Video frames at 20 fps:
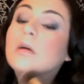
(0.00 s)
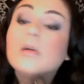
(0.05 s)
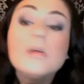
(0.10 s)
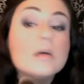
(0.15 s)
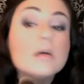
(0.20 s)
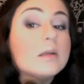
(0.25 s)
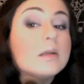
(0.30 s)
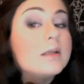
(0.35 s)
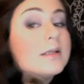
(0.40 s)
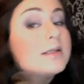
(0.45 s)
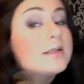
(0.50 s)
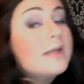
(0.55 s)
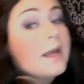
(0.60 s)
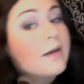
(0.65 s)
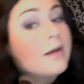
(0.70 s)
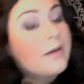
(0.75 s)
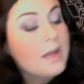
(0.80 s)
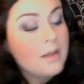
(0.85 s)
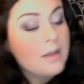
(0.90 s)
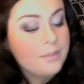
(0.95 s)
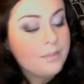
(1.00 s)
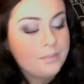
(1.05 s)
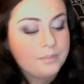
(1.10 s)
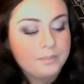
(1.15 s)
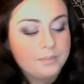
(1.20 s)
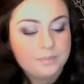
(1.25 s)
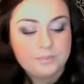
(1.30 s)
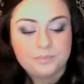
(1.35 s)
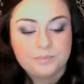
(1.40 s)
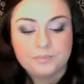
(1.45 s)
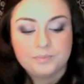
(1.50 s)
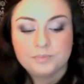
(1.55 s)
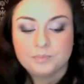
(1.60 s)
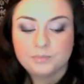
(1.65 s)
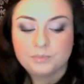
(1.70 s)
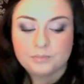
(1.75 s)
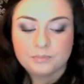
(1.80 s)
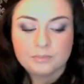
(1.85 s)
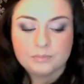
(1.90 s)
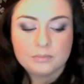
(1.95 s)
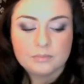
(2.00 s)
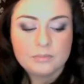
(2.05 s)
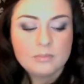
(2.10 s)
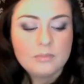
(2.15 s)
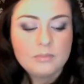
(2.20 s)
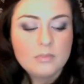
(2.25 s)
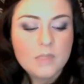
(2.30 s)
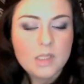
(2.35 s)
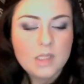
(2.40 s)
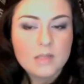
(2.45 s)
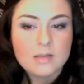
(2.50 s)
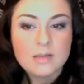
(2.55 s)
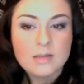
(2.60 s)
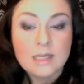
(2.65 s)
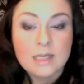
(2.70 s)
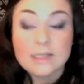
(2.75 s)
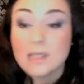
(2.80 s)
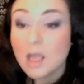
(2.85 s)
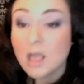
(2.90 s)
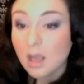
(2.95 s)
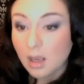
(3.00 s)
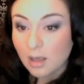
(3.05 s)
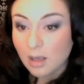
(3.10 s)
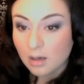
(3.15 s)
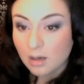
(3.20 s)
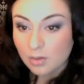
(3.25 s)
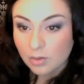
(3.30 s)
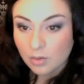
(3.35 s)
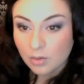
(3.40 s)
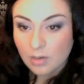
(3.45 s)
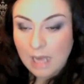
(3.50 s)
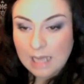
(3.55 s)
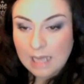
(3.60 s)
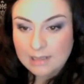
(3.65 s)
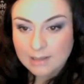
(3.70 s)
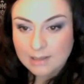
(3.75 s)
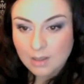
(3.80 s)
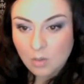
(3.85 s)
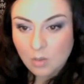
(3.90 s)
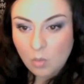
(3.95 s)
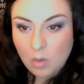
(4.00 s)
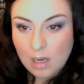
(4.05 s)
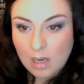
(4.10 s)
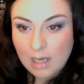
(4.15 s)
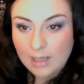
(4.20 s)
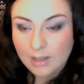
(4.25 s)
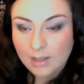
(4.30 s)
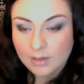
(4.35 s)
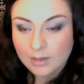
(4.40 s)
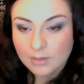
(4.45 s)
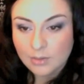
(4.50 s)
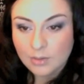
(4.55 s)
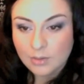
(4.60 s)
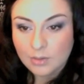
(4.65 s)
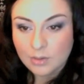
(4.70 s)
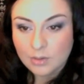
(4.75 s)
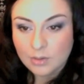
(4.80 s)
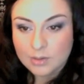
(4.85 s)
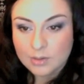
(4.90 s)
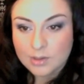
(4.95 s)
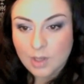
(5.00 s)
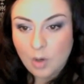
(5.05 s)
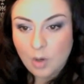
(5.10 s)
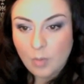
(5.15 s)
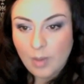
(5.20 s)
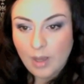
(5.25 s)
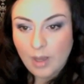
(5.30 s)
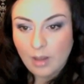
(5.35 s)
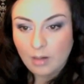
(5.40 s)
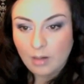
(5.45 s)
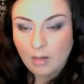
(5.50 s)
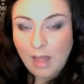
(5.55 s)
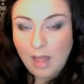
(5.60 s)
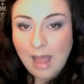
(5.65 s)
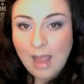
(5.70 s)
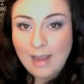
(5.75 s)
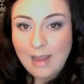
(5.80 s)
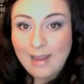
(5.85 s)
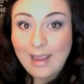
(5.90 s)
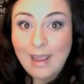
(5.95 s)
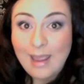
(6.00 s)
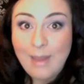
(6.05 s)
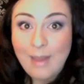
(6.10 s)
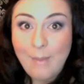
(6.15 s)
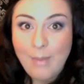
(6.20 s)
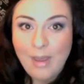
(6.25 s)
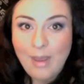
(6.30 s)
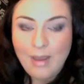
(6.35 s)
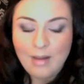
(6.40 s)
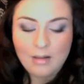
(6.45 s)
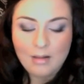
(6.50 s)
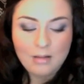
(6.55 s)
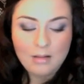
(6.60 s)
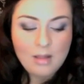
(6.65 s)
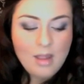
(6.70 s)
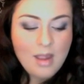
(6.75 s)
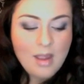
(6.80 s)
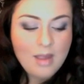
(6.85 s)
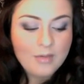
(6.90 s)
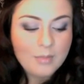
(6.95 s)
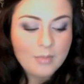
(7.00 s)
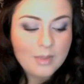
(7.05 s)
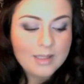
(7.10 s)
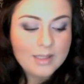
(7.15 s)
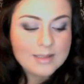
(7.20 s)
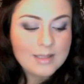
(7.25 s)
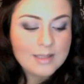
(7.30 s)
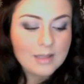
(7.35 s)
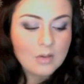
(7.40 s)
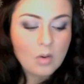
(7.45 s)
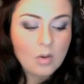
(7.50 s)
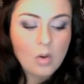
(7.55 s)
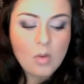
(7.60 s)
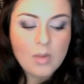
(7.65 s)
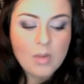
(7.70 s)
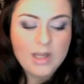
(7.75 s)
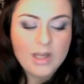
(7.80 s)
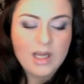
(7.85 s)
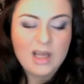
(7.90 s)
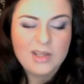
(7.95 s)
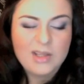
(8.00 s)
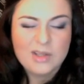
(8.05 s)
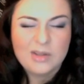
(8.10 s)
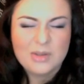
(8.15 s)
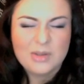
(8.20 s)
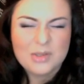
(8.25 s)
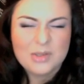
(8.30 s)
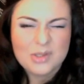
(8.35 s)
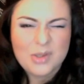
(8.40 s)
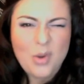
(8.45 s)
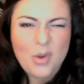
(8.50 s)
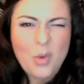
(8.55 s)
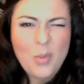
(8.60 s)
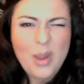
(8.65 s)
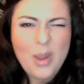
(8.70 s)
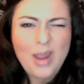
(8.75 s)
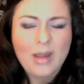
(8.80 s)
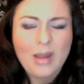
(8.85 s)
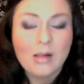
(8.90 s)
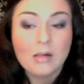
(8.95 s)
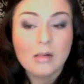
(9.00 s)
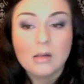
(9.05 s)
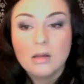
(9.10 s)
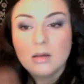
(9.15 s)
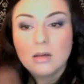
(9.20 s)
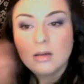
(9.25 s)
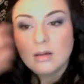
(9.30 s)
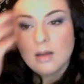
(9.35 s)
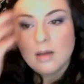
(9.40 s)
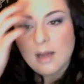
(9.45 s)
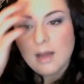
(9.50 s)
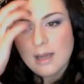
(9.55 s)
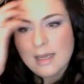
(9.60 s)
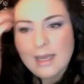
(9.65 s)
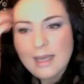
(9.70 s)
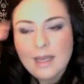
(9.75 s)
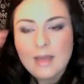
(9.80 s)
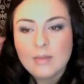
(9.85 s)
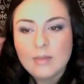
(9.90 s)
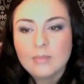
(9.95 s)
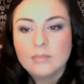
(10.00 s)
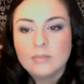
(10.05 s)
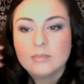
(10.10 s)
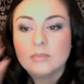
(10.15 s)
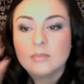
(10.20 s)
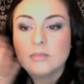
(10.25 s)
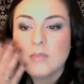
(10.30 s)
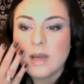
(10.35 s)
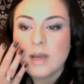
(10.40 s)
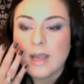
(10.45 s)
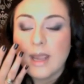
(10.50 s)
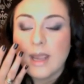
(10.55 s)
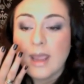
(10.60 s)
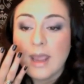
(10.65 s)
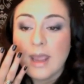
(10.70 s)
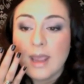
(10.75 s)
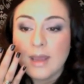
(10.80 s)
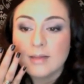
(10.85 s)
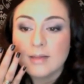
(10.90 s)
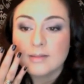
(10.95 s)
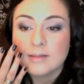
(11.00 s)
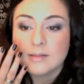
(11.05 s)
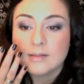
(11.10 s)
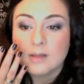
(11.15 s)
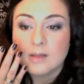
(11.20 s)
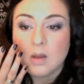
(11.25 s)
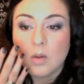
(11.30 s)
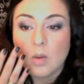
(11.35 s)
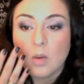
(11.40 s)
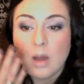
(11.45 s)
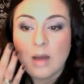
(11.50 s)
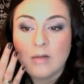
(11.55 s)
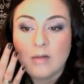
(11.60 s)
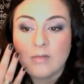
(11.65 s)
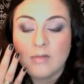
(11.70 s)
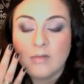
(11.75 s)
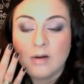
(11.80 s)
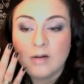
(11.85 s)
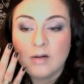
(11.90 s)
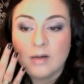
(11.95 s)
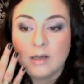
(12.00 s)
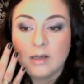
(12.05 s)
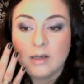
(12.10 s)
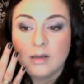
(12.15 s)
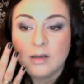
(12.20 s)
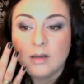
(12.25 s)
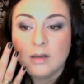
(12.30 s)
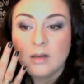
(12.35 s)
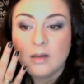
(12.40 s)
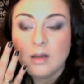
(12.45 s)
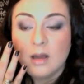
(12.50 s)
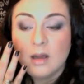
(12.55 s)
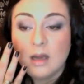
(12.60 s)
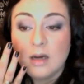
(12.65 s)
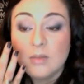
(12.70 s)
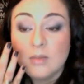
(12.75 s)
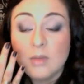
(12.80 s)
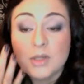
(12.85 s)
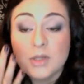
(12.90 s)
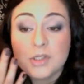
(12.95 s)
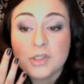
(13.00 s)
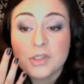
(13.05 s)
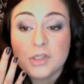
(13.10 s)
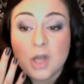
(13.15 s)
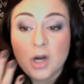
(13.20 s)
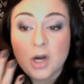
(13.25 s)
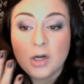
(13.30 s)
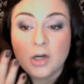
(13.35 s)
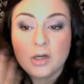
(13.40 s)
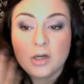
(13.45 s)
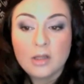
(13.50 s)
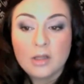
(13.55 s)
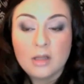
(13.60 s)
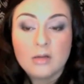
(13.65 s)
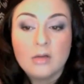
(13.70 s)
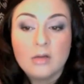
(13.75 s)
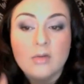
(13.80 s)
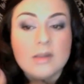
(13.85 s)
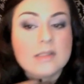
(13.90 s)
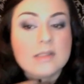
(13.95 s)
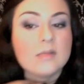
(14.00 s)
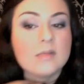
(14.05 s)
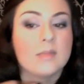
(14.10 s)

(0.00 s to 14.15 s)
on this area. It's nice. And you're asking, why do you look so pale? I am pale. Everybody's like, oh my god, you look so pale. I am. My hands though are much darker than the rest of